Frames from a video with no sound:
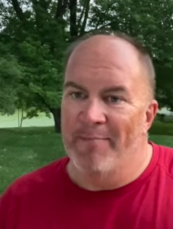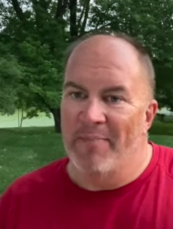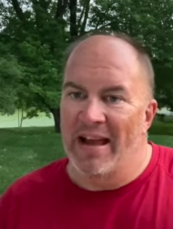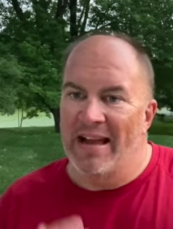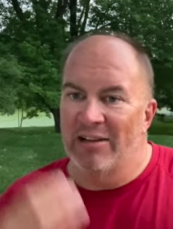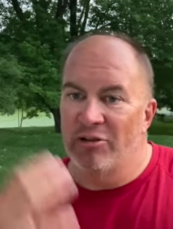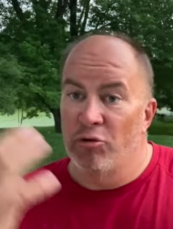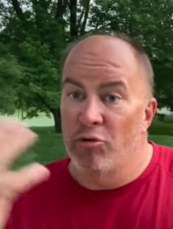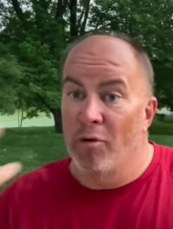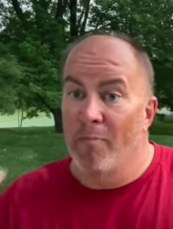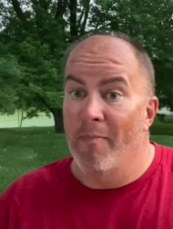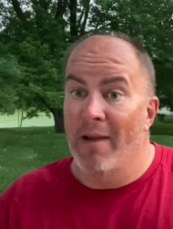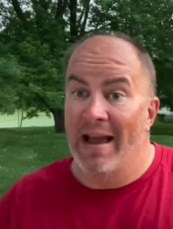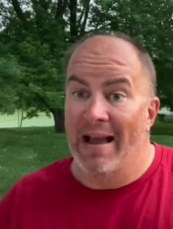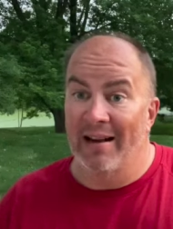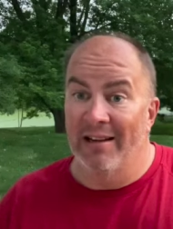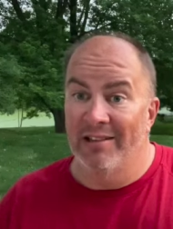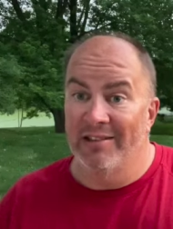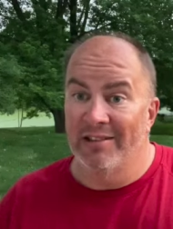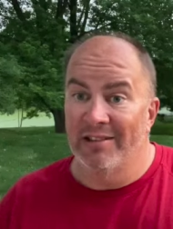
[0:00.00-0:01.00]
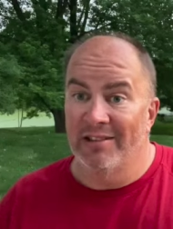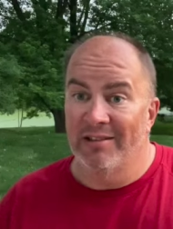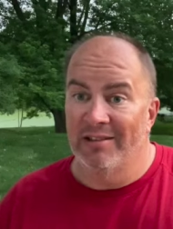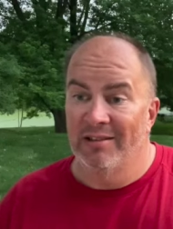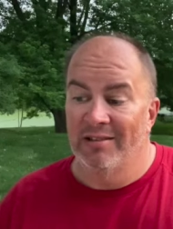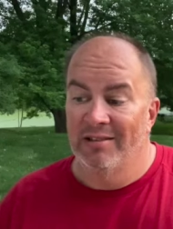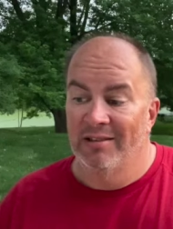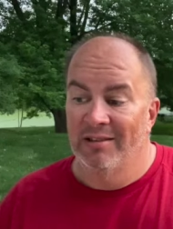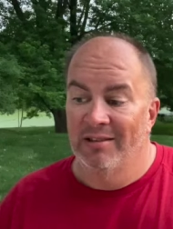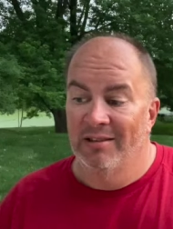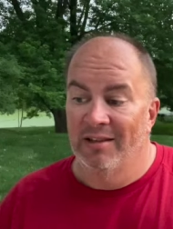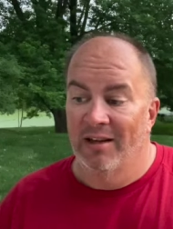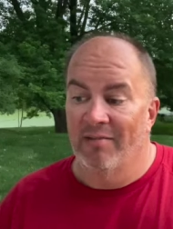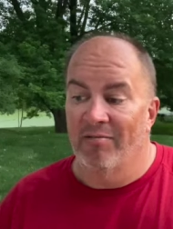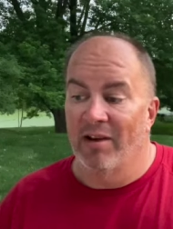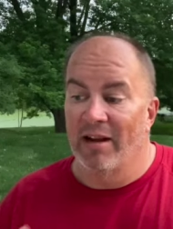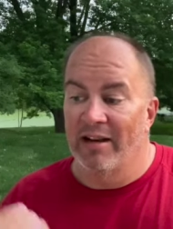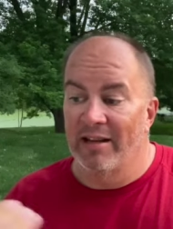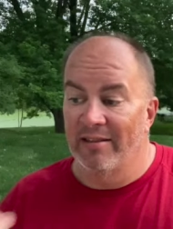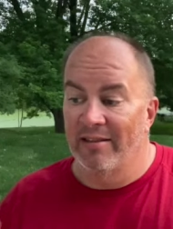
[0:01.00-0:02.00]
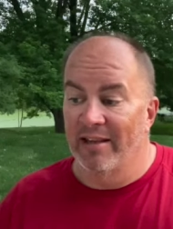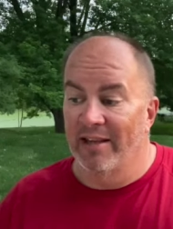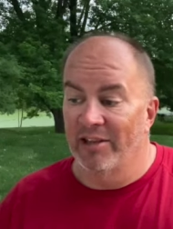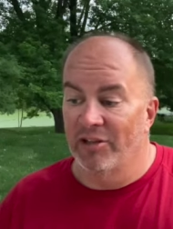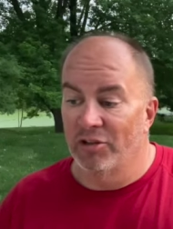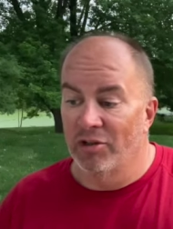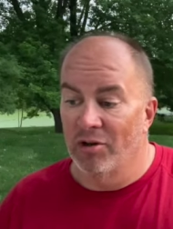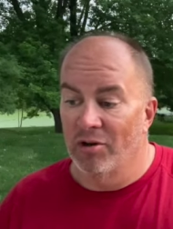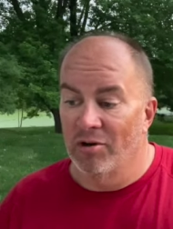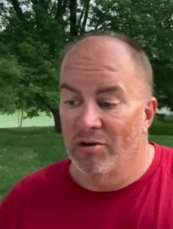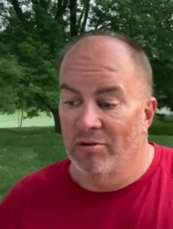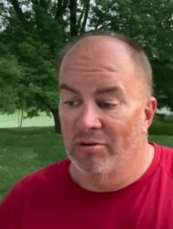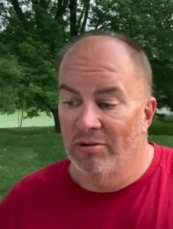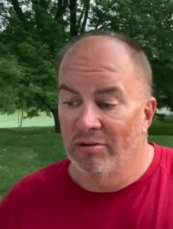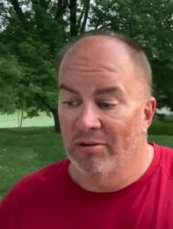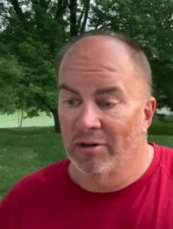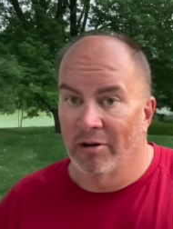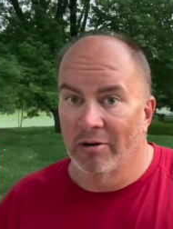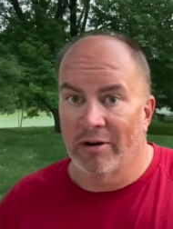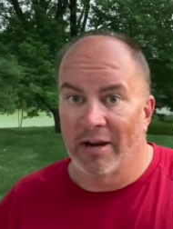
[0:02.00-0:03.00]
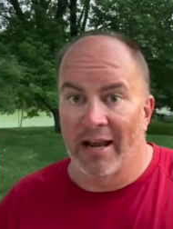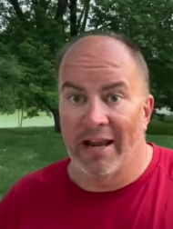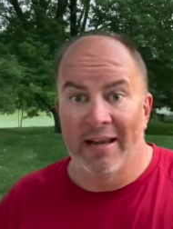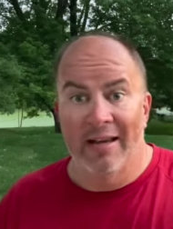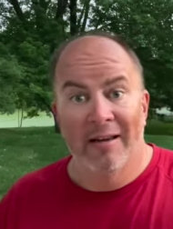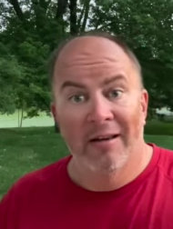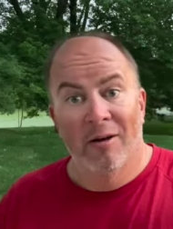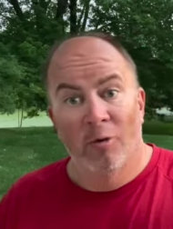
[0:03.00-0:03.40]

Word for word: back to a balance of letting things go, okay,